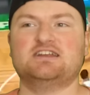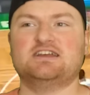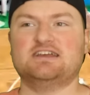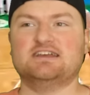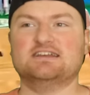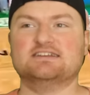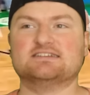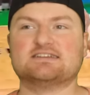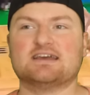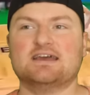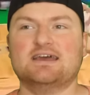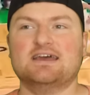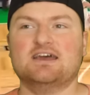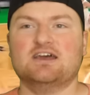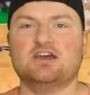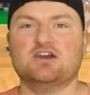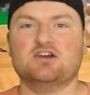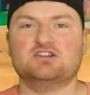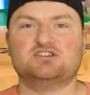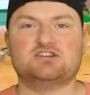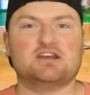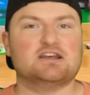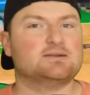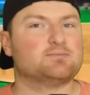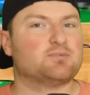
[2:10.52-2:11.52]
is
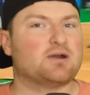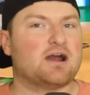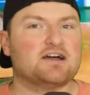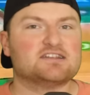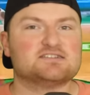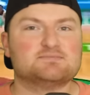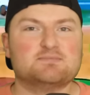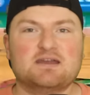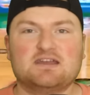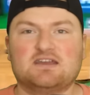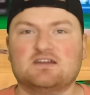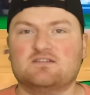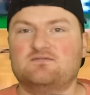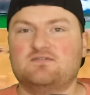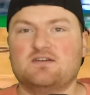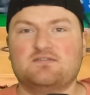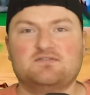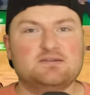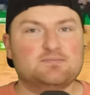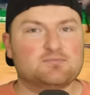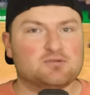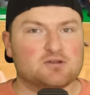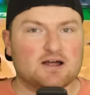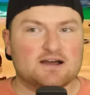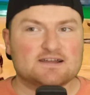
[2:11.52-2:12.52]
Jaylen Brown's making
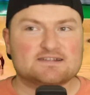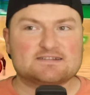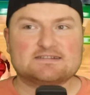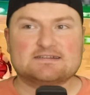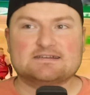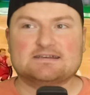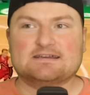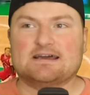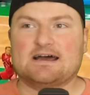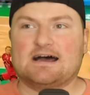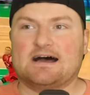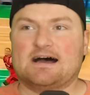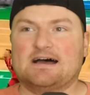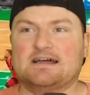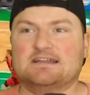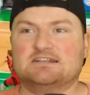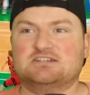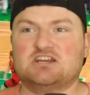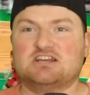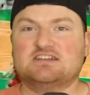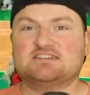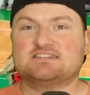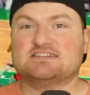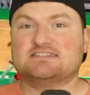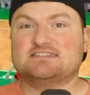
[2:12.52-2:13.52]
50 plus.
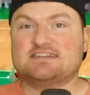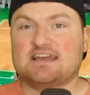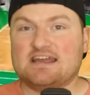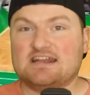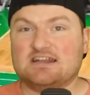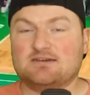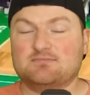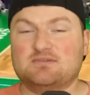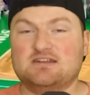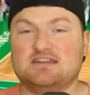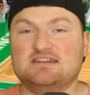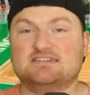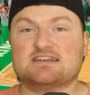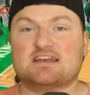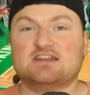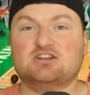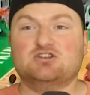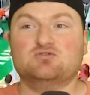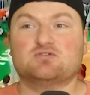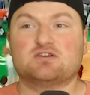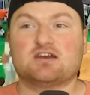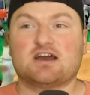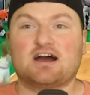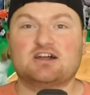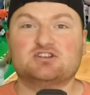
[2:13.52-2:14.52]
Jason Tatum needs a
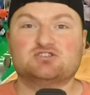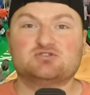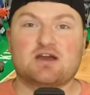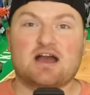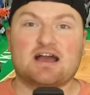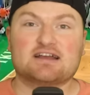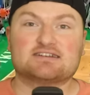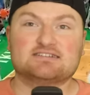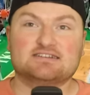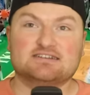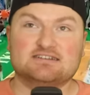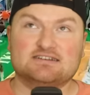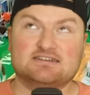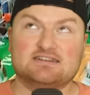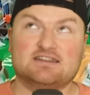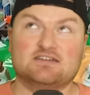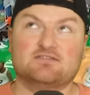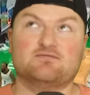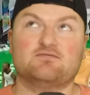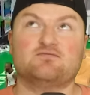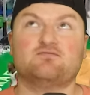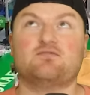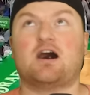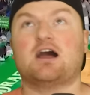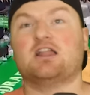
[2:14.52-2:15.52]
new contract the
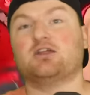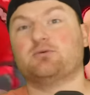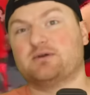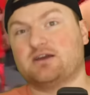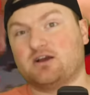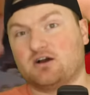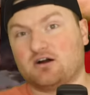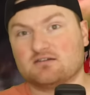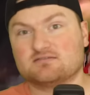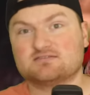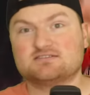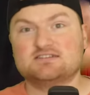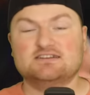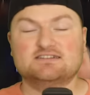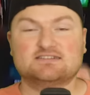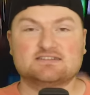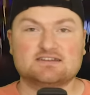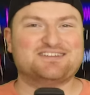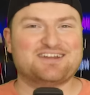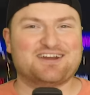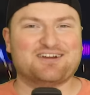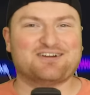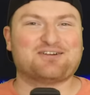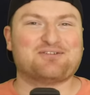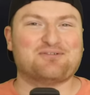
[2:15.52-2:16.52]
following
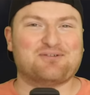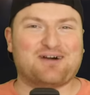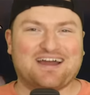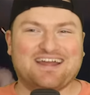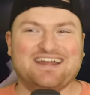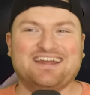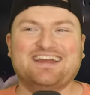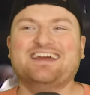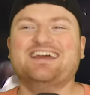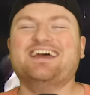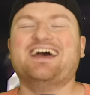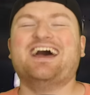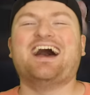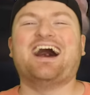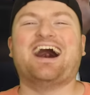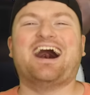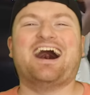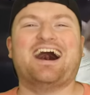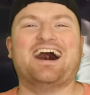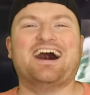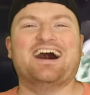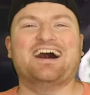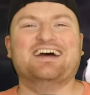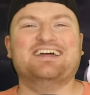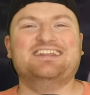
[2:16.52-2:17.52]
offseason. Derek White
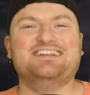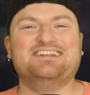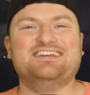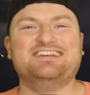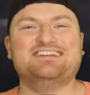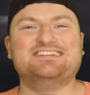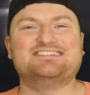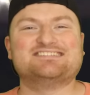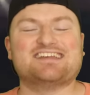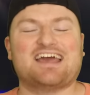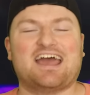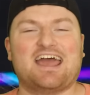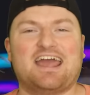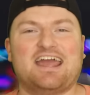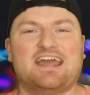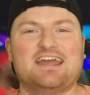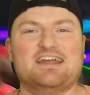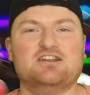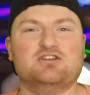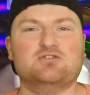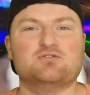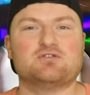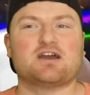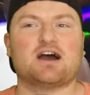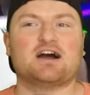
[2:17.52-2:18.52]
needs
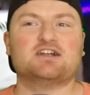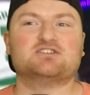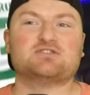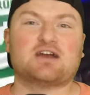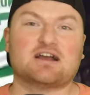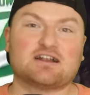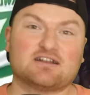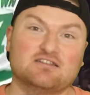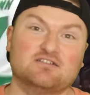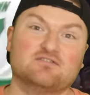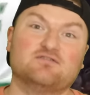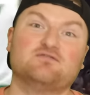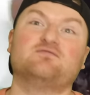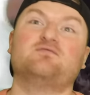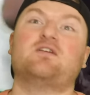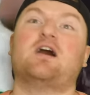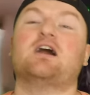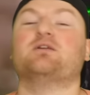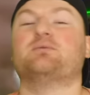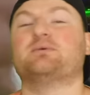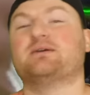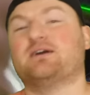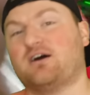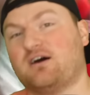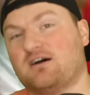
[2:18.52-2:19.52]
a new contract the
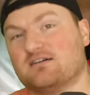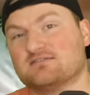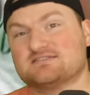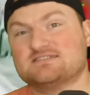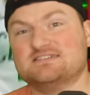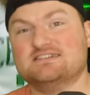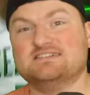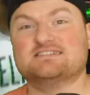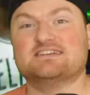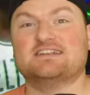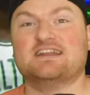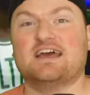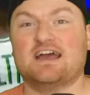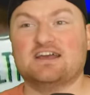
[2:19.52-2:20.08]
following offseason